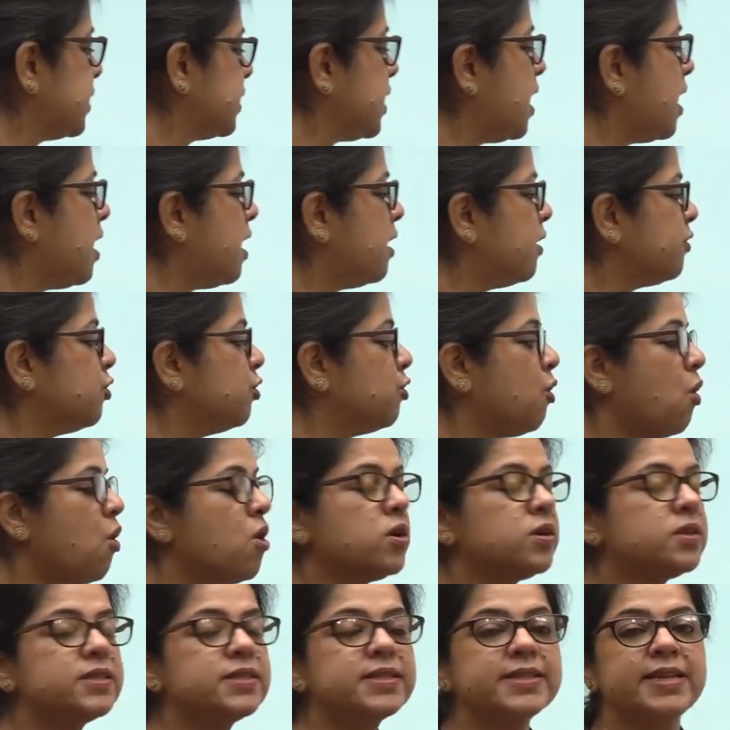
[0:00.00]
are
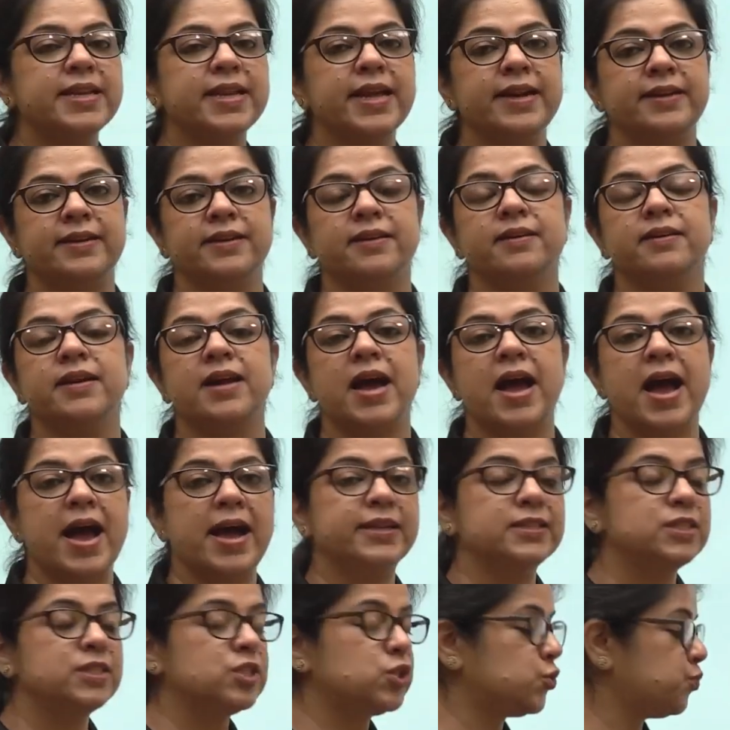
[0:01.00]
long, slender
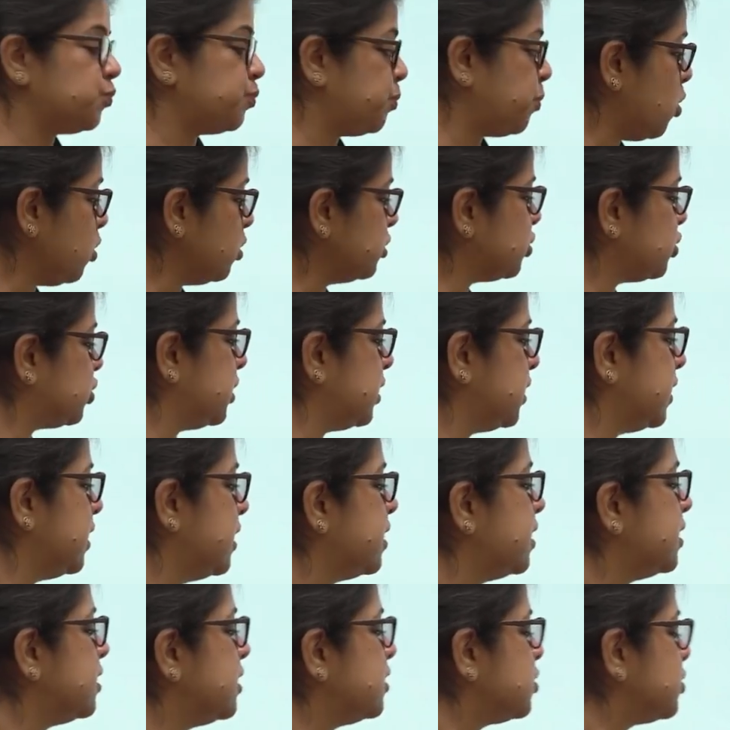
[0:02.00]
and spongy
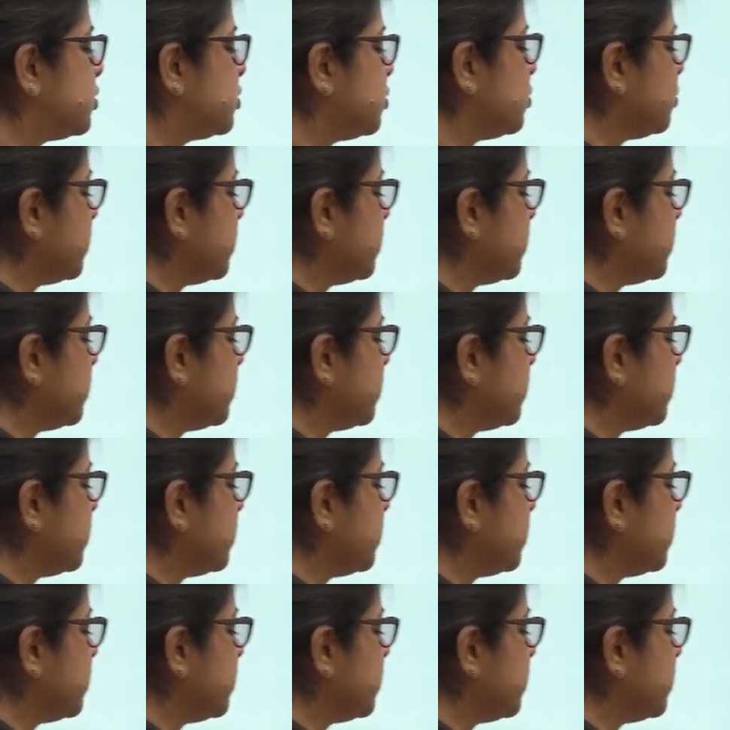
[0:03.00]
so